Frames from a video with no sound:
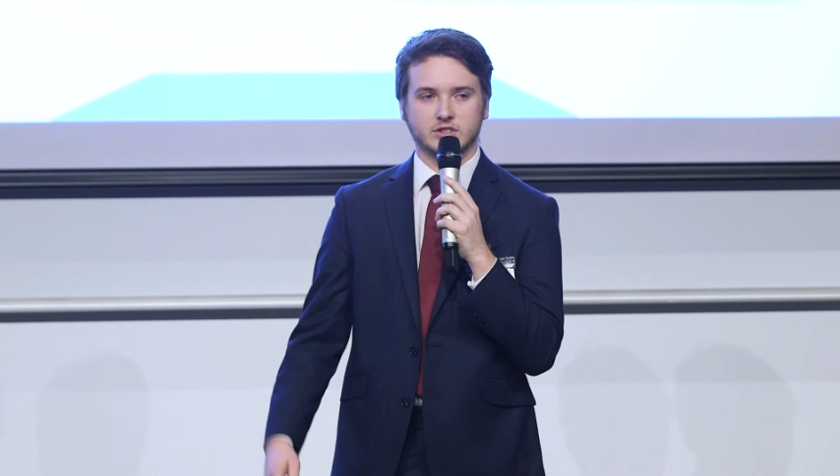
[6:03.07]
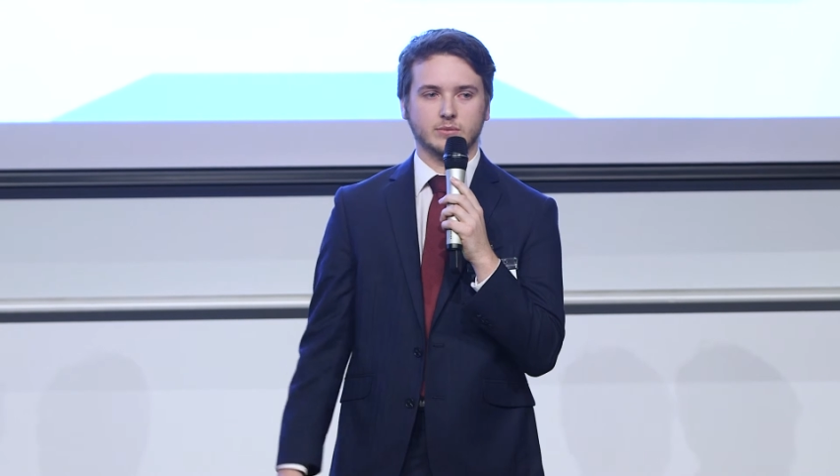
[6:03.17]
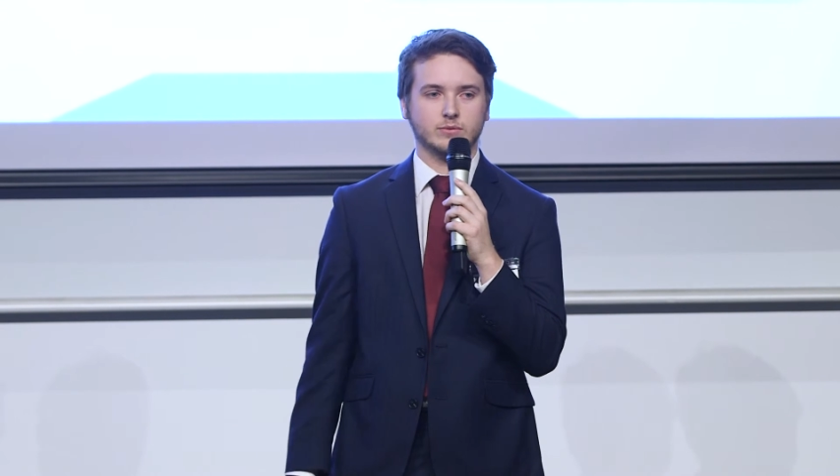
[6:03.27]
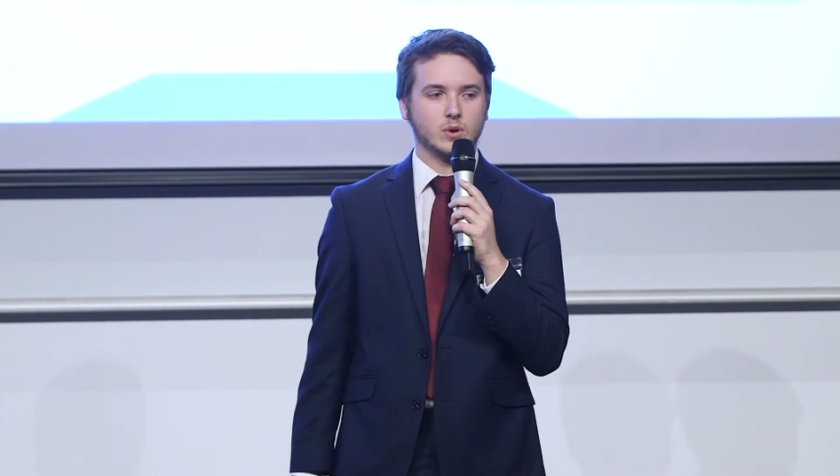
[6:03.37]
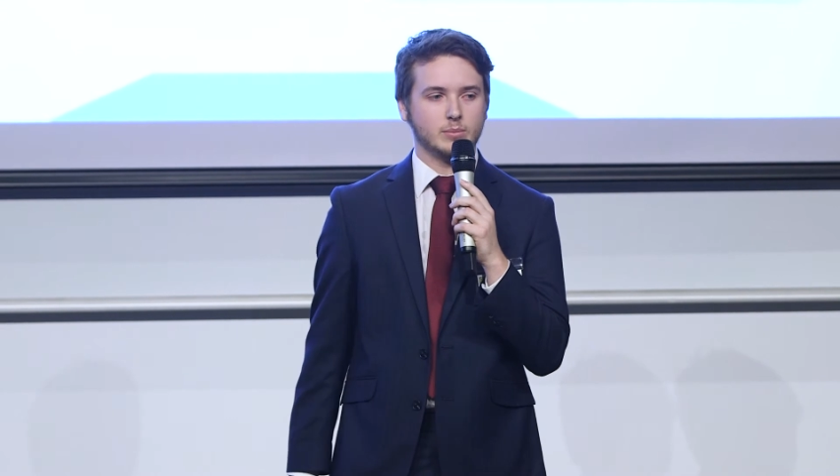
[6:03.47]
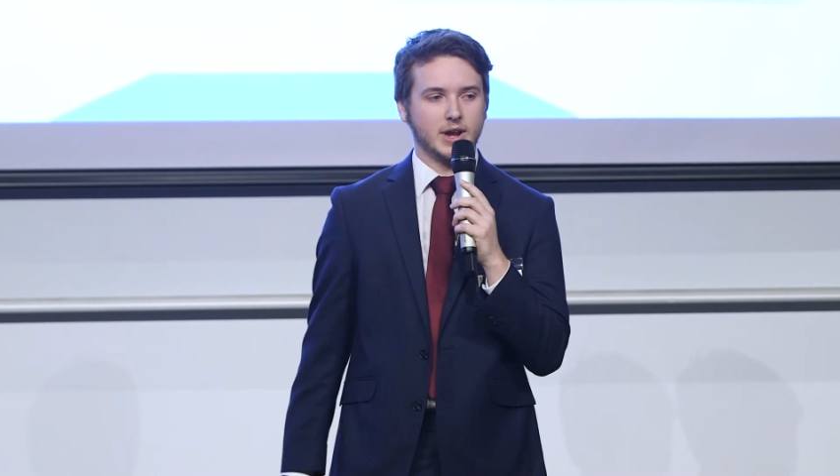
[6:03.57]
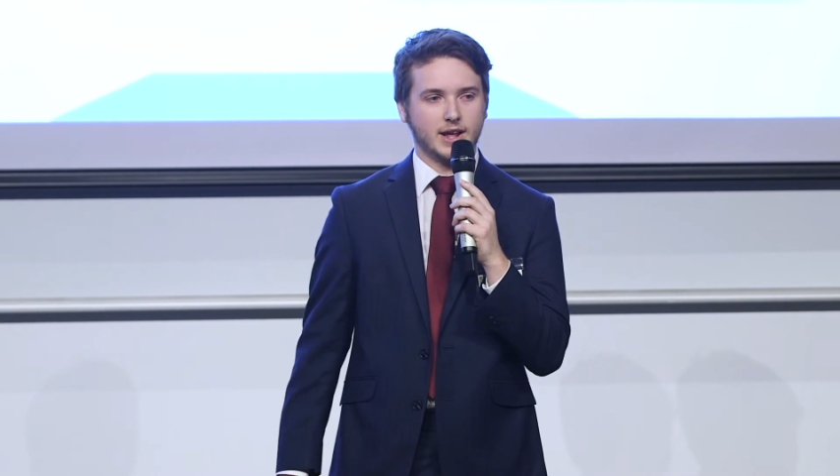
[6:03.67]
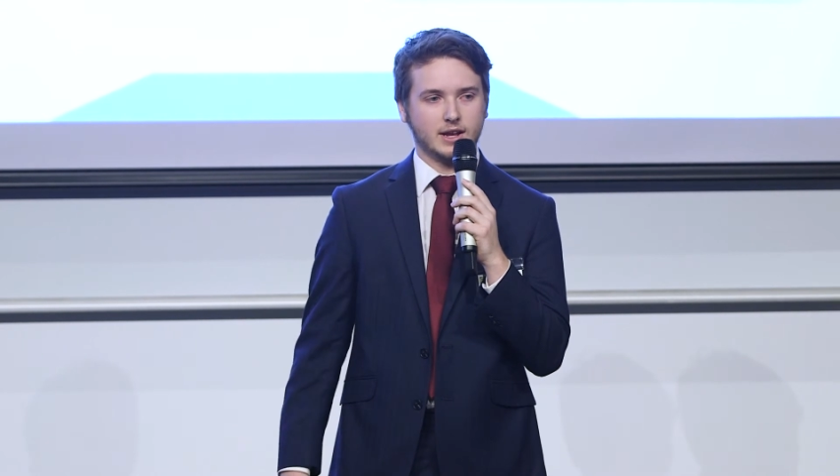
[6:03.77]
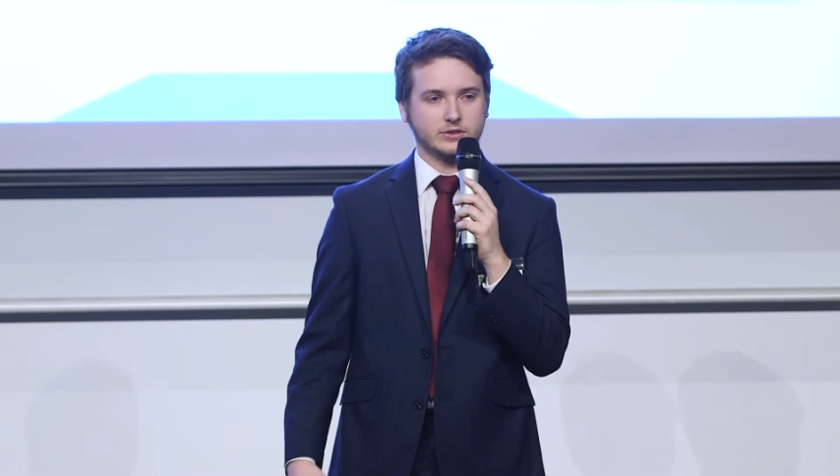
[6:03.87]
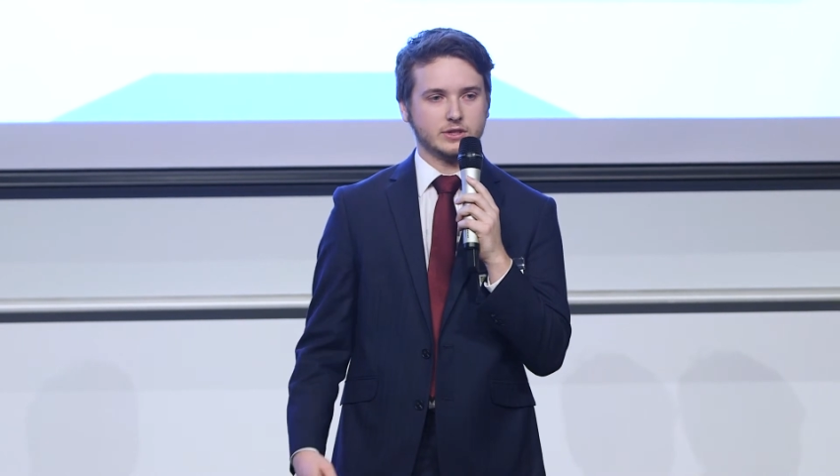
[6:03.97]
same format
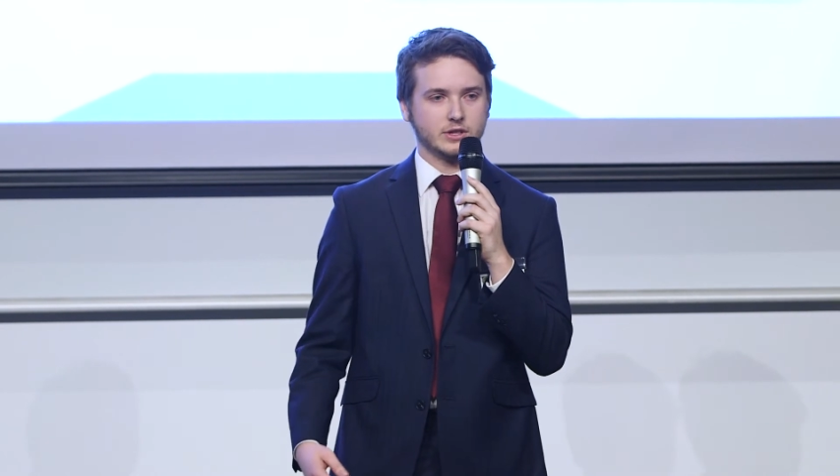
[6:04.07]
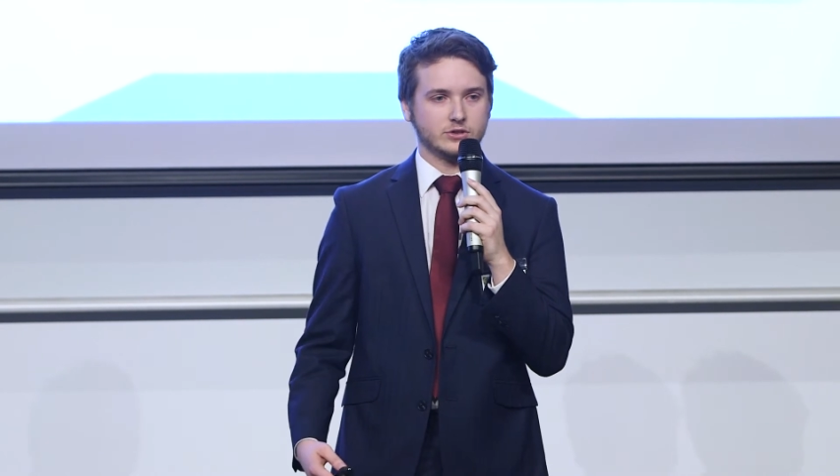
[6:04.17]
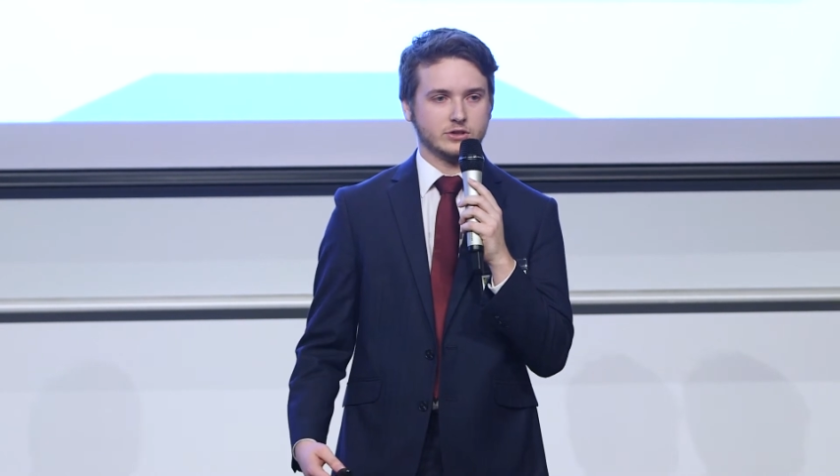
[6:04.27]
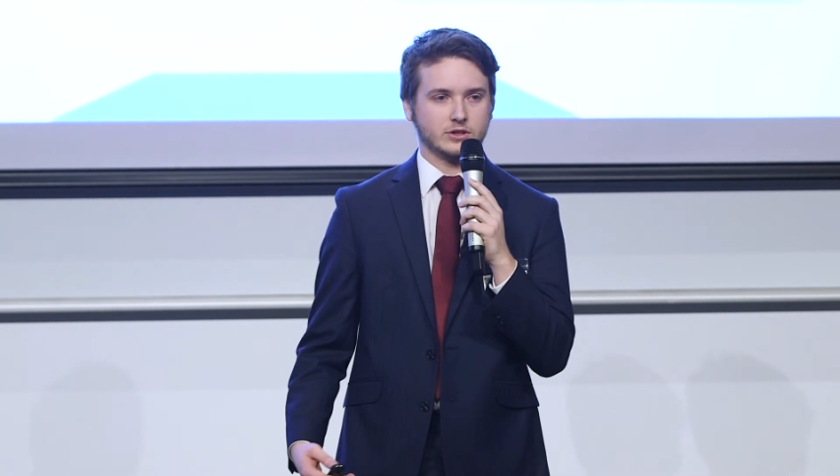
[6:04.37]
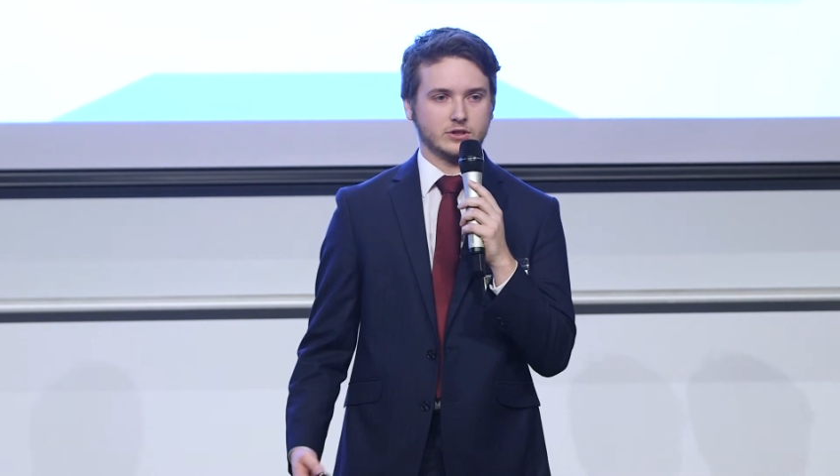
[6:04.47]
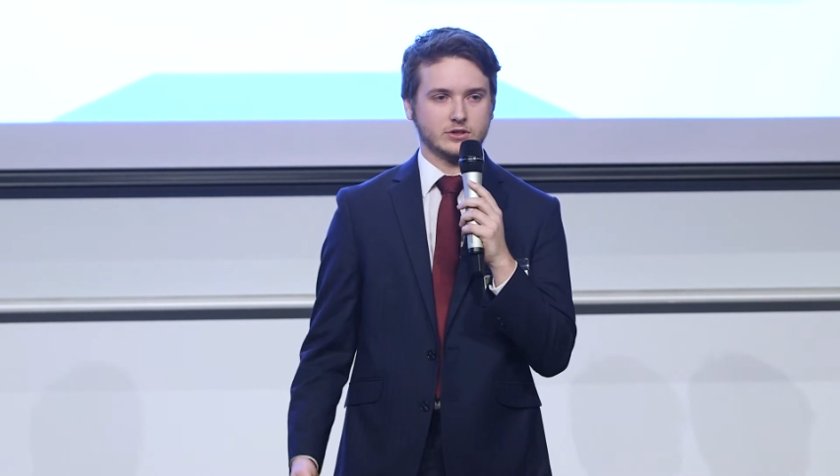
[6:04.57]
as the existing